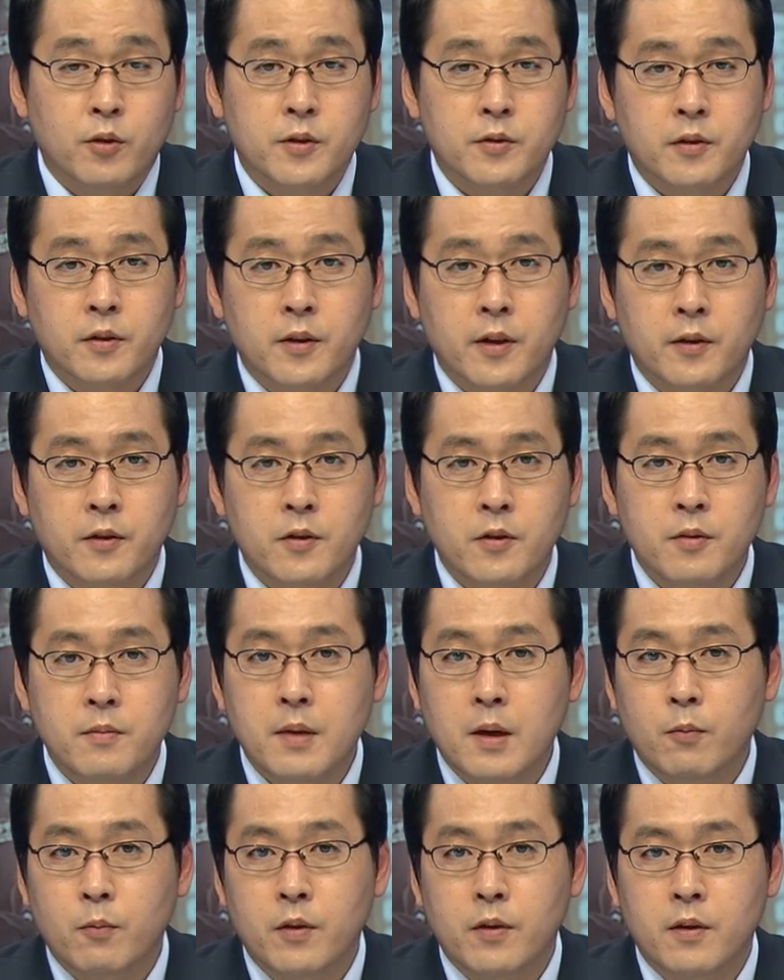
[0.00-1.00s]
President-elect
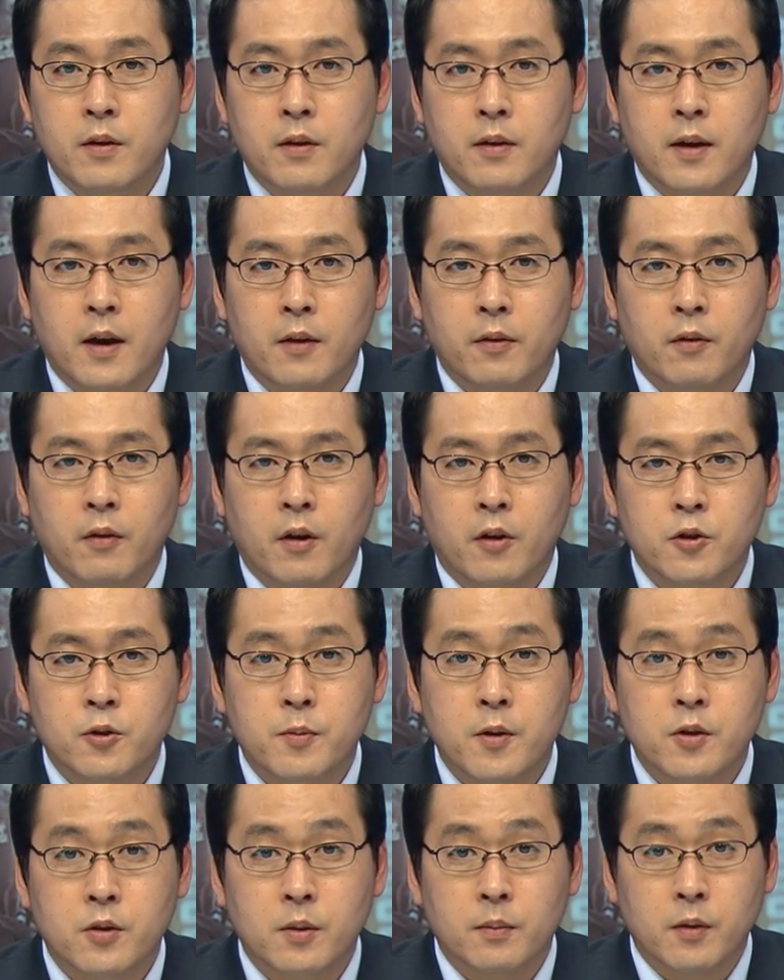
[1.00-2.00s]
Yoon met with the Catholic
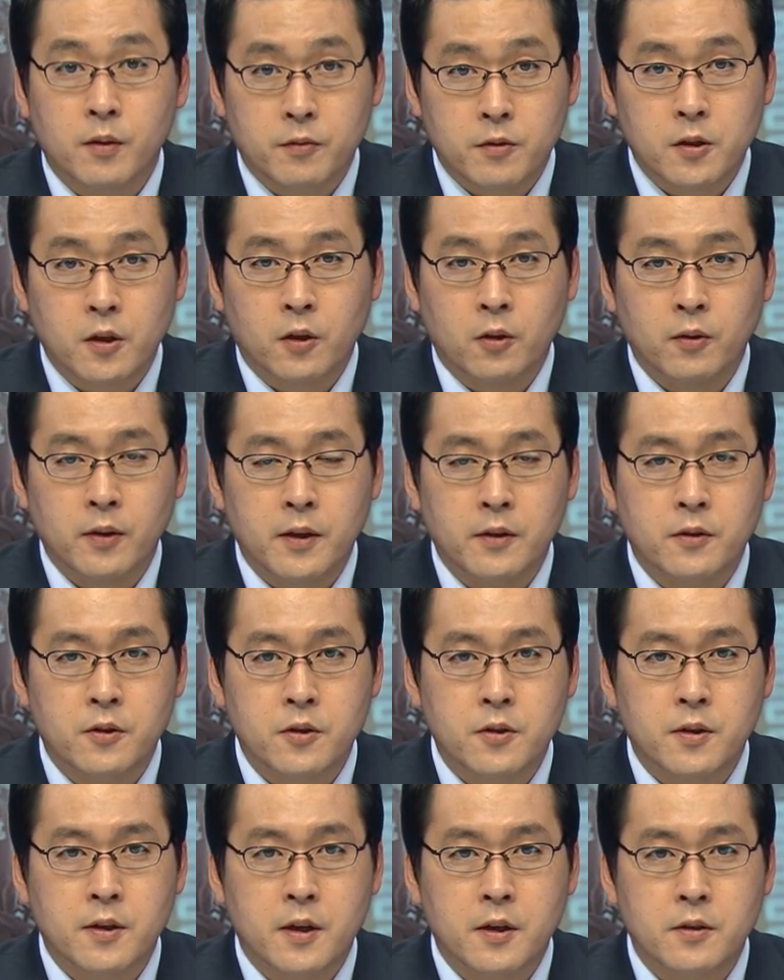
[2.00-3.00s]
Archbishop of Seoul and
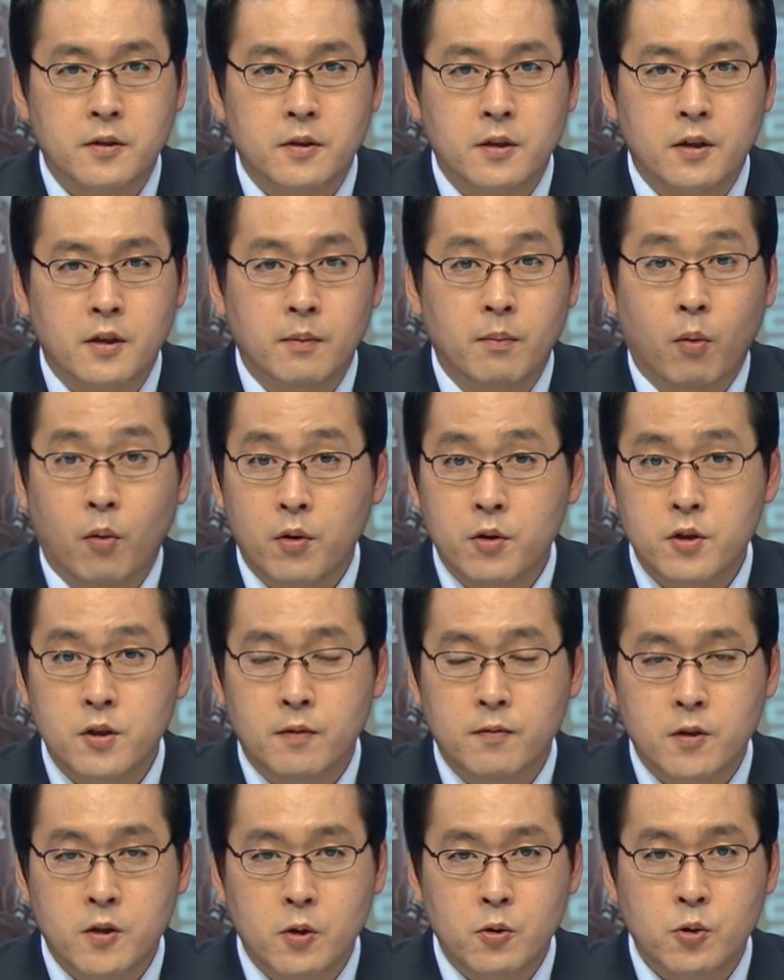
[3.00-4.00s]
discussed the
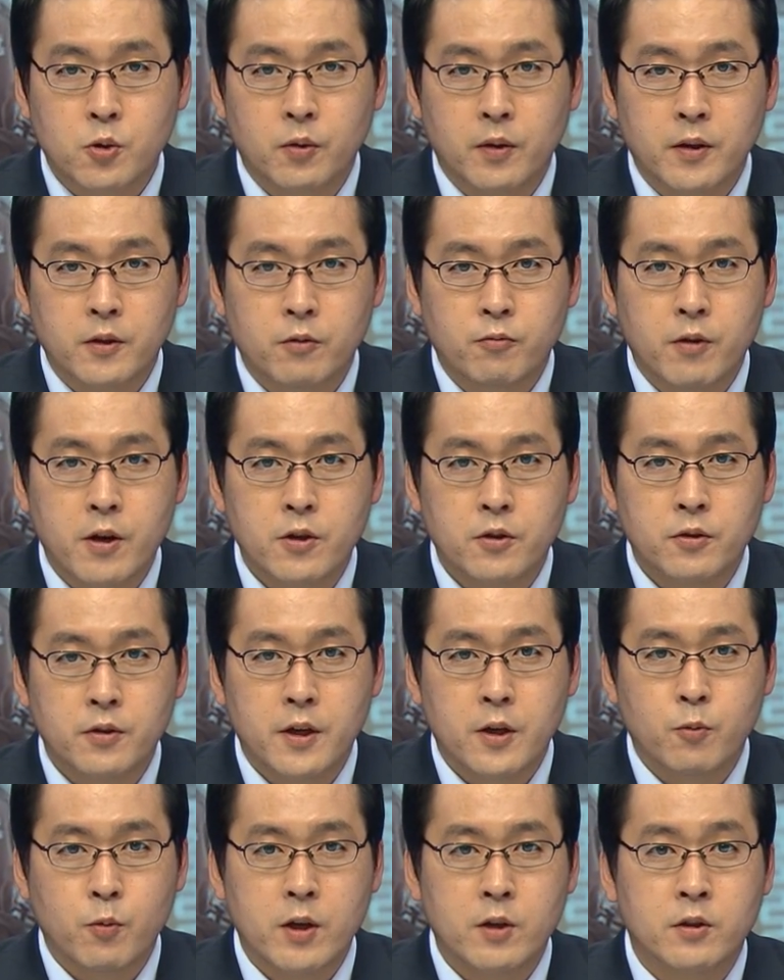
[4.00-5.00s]
importance of social
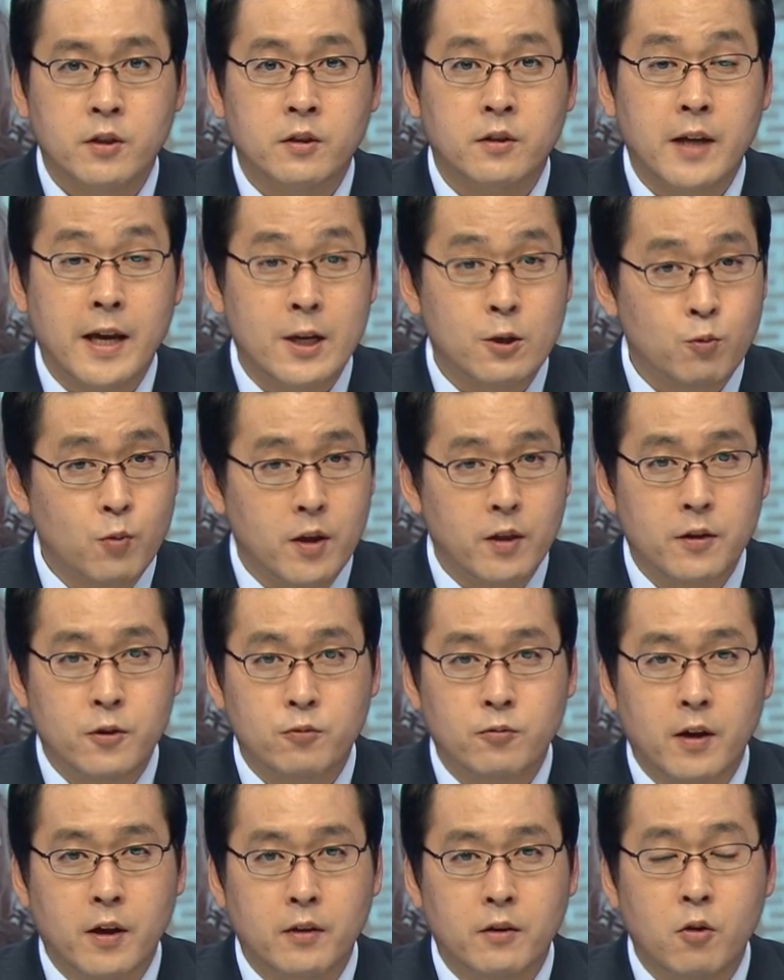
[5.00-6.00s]
integration as well as, as, well
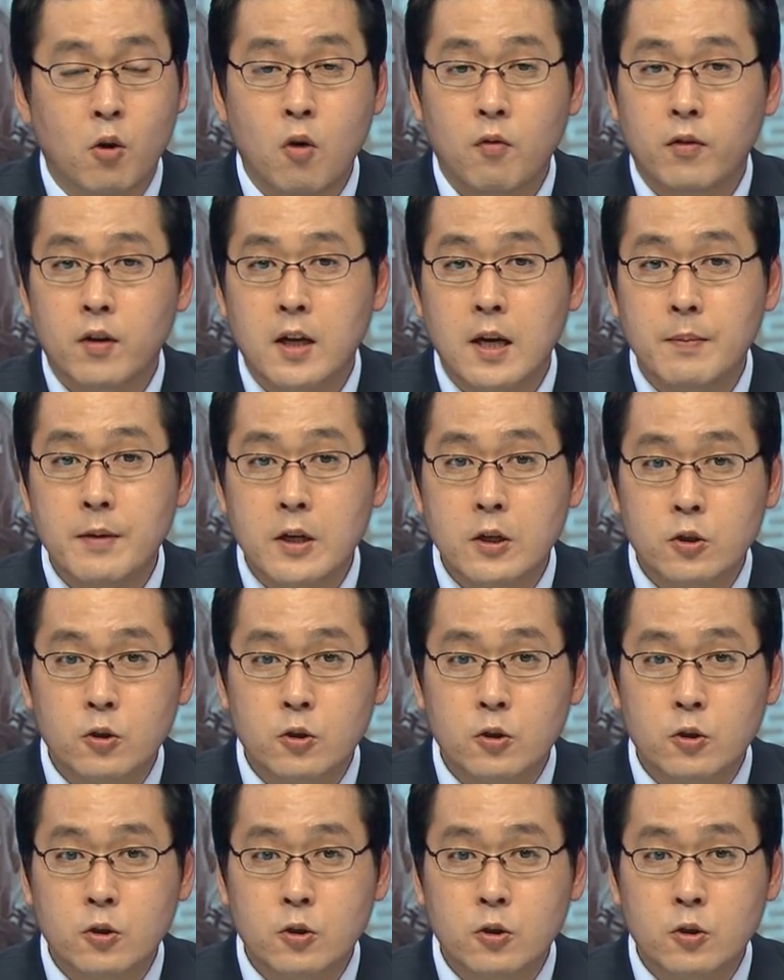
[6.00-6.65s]
as rather overcoming